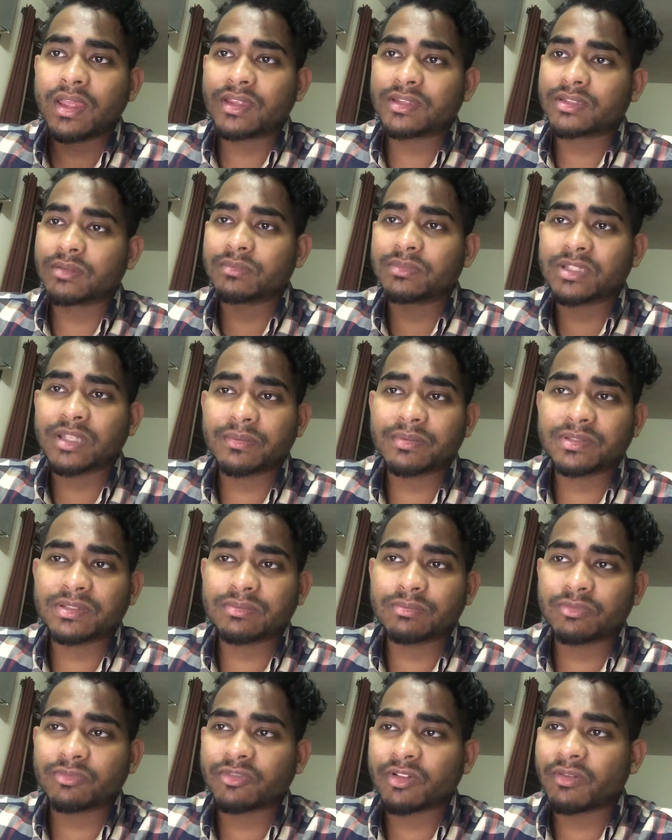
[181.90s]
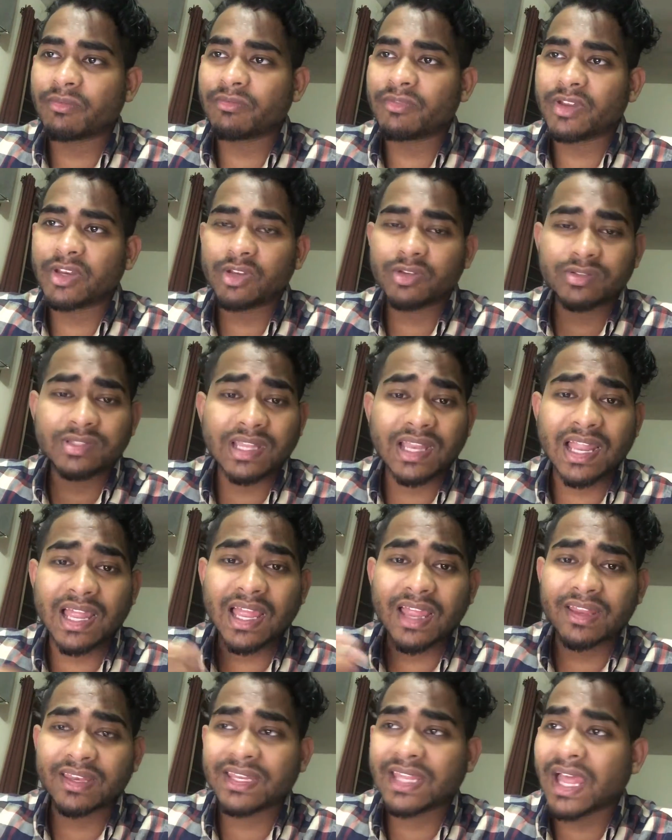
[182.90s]
Some tips from videos that I
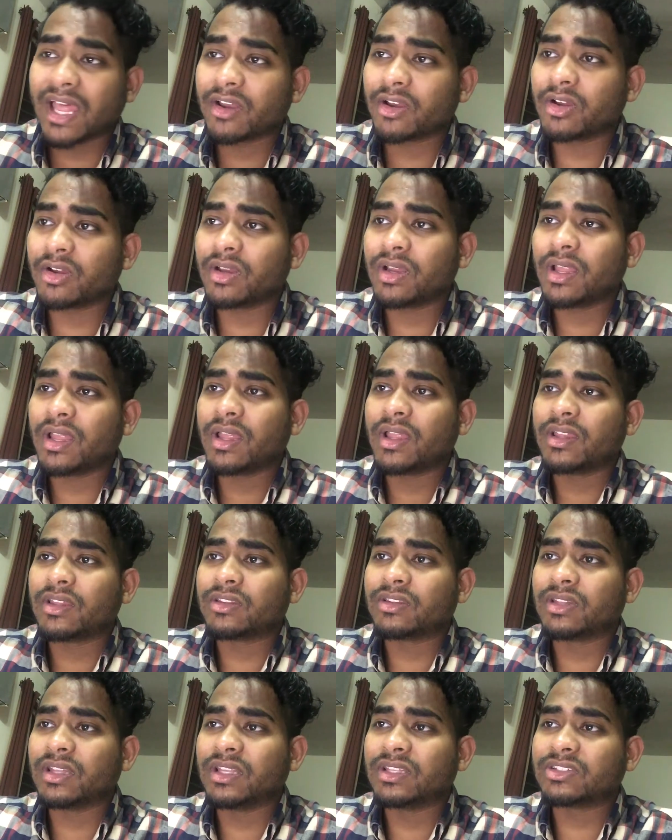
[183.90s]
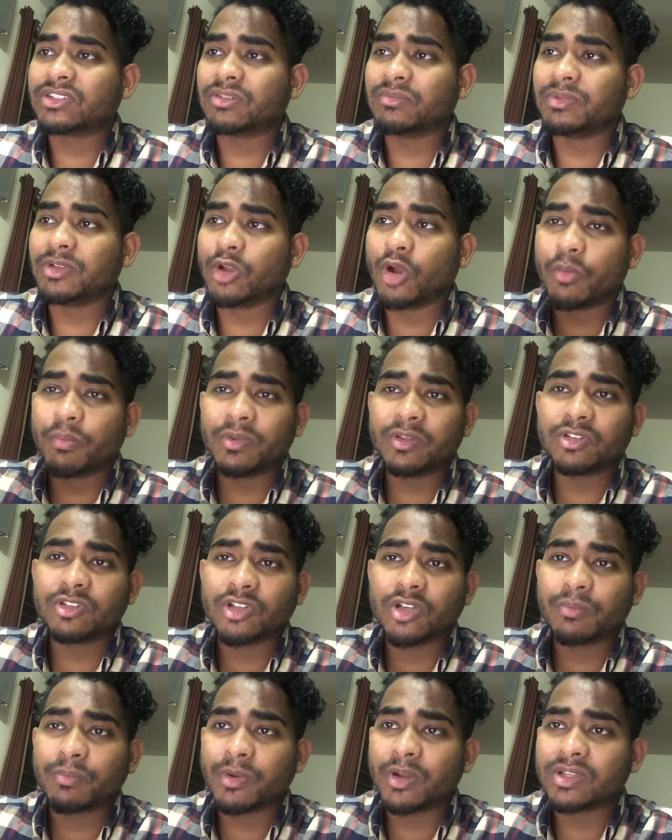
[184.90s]
had gathered is to be open to
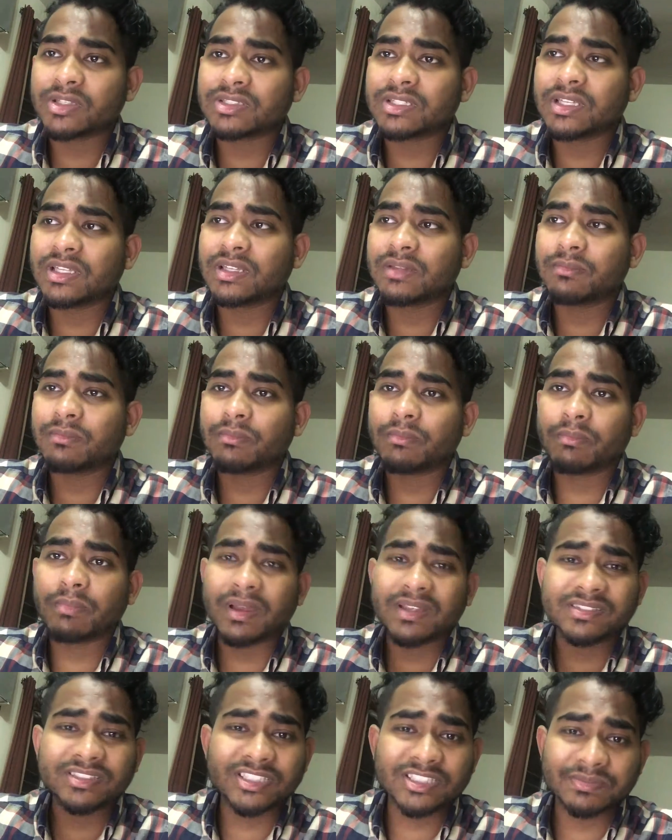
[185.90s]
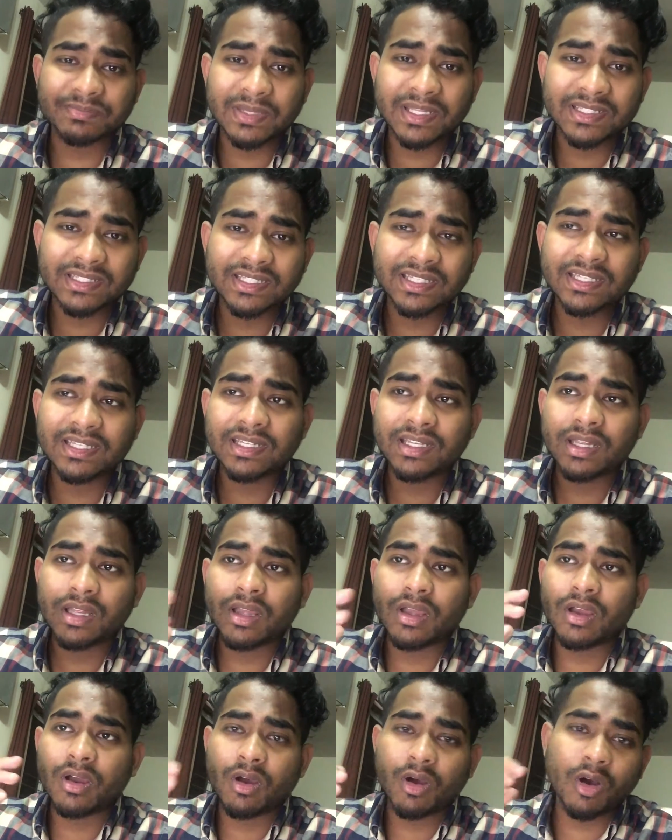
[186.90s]
the person by suspending
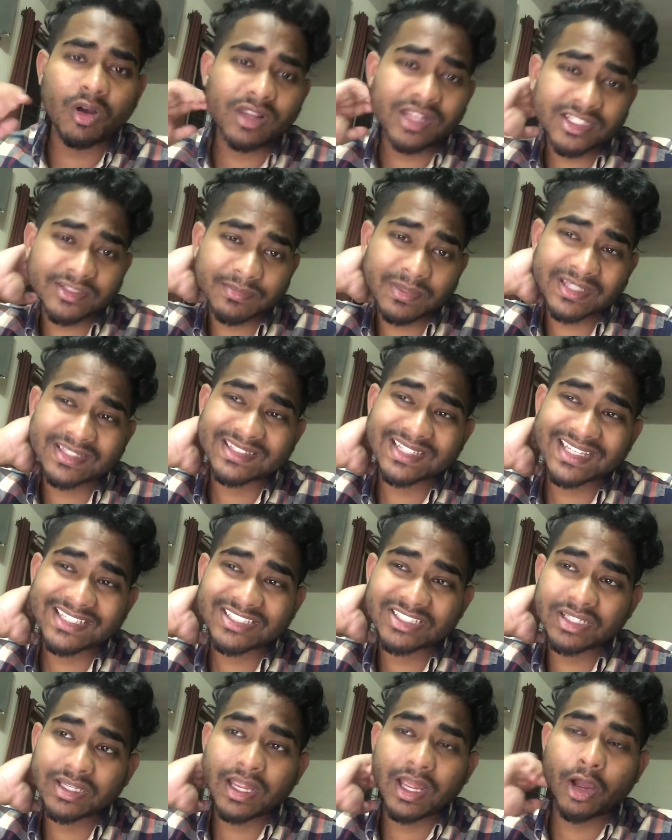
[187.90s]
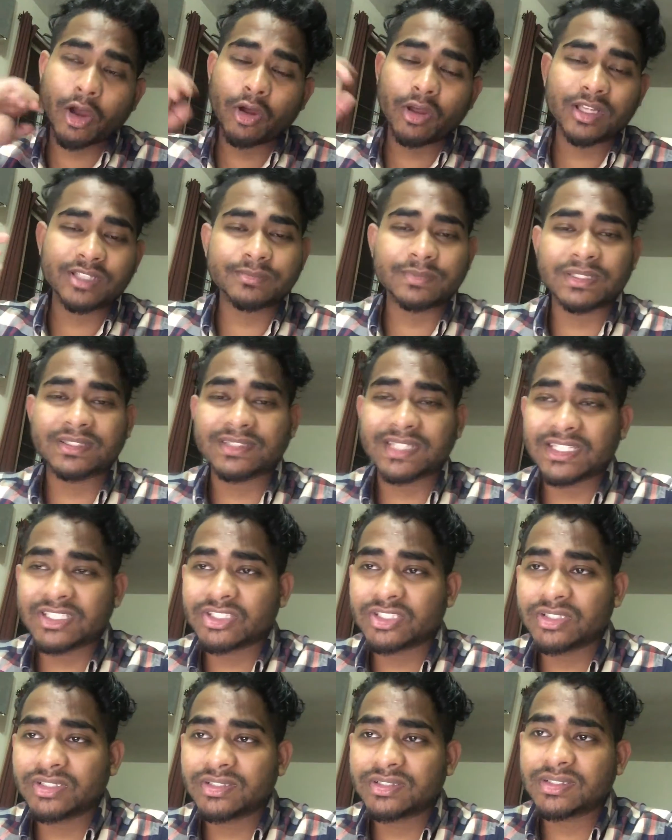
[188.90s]
all
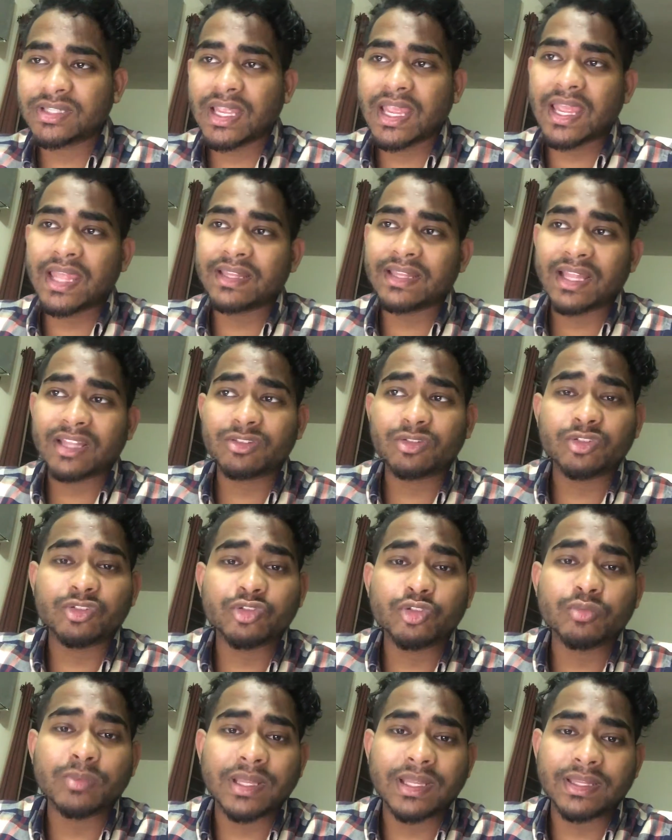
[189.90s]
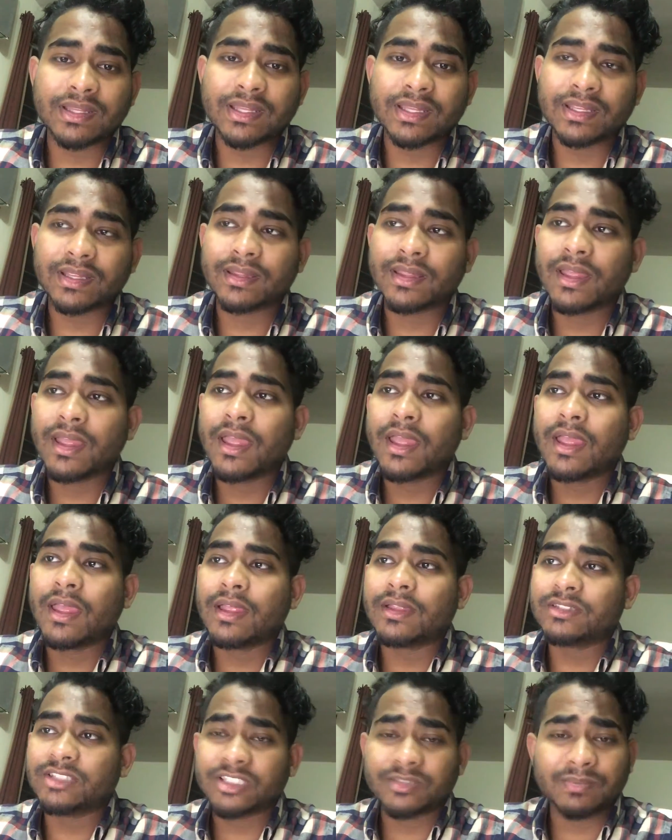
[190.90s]
expectations and not to assume anything,
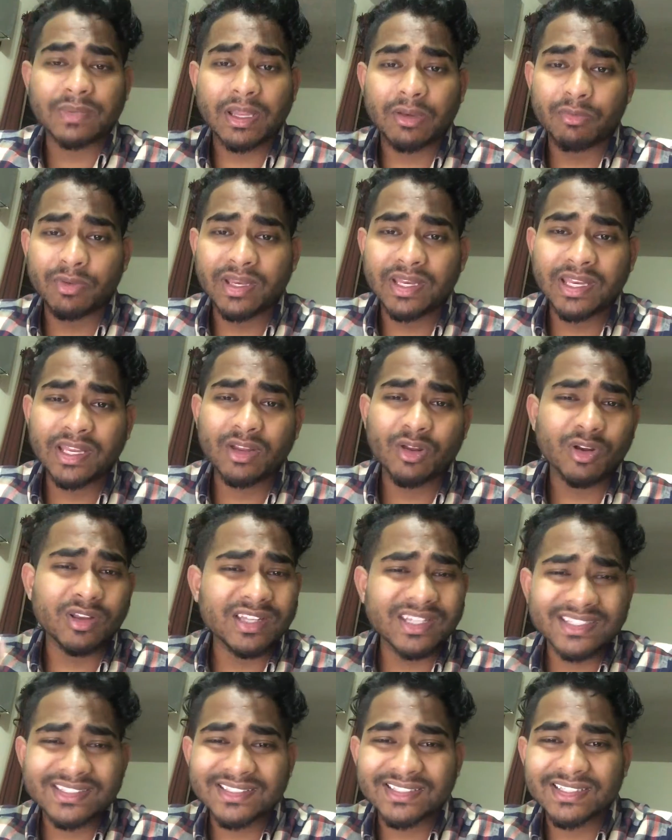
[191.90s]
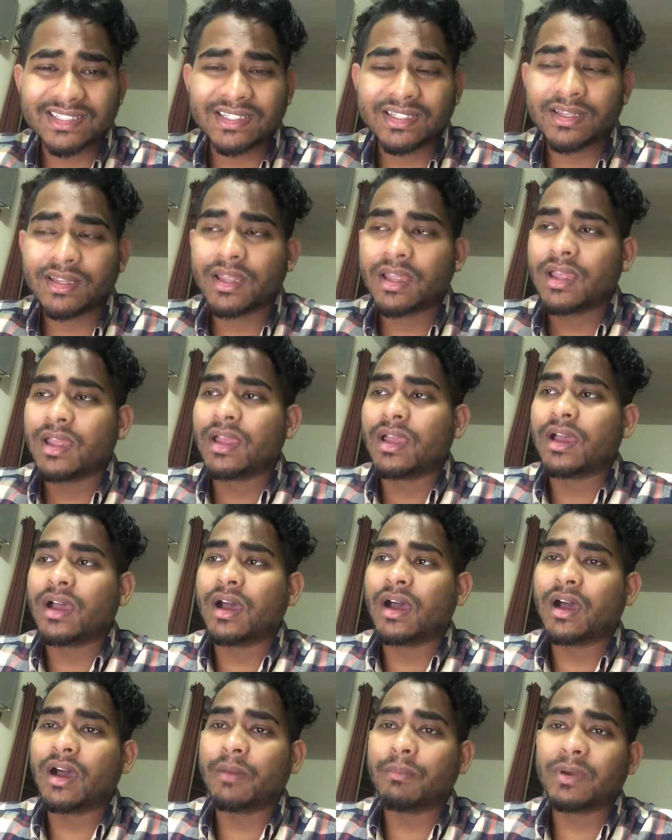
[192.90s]
just by reading or listening,
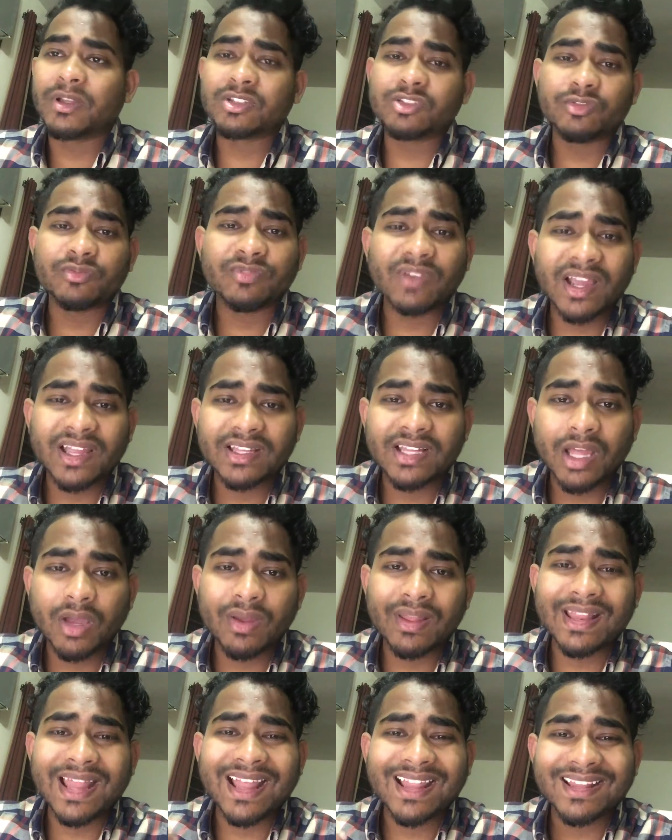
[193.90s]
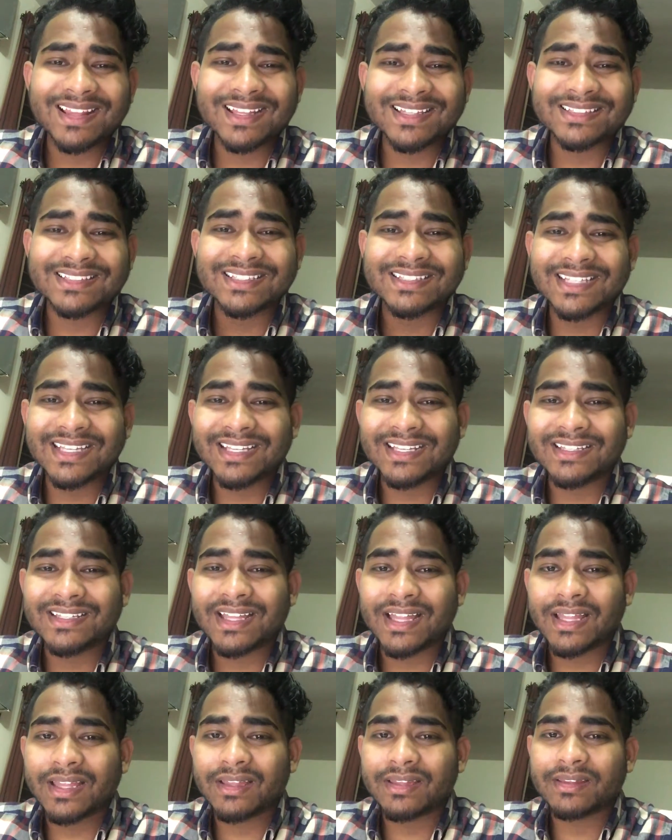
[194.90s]
but to find out and analyze the data
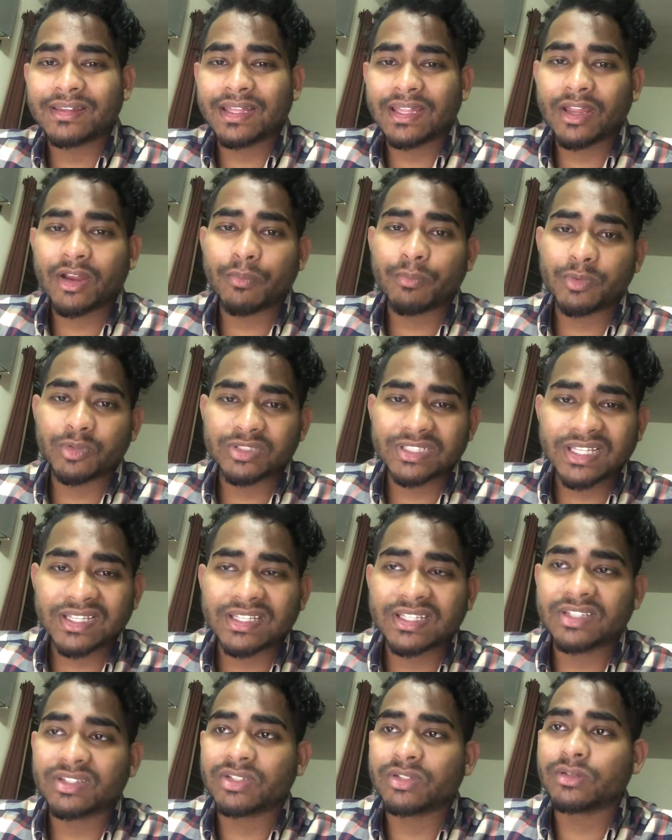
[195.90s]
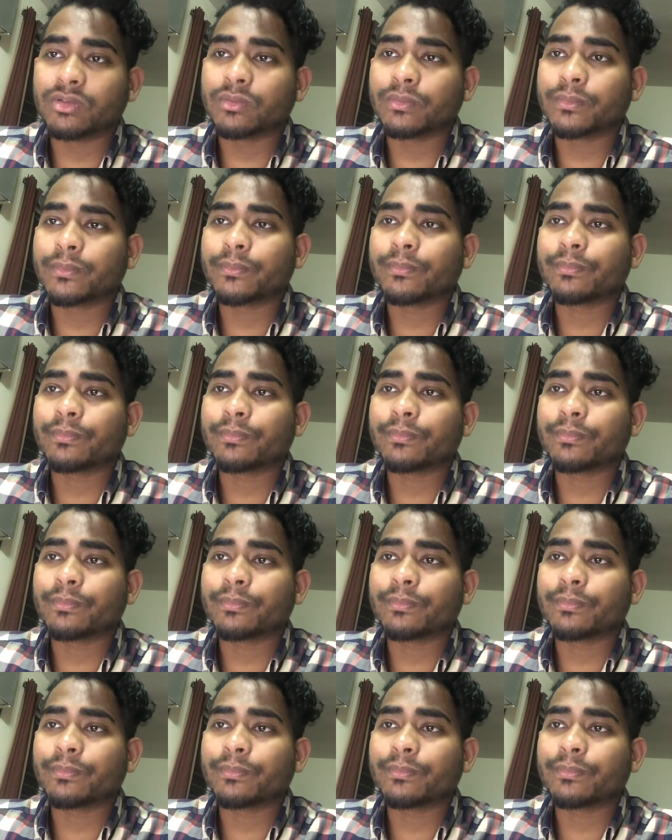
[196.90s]
that they are presenting to you.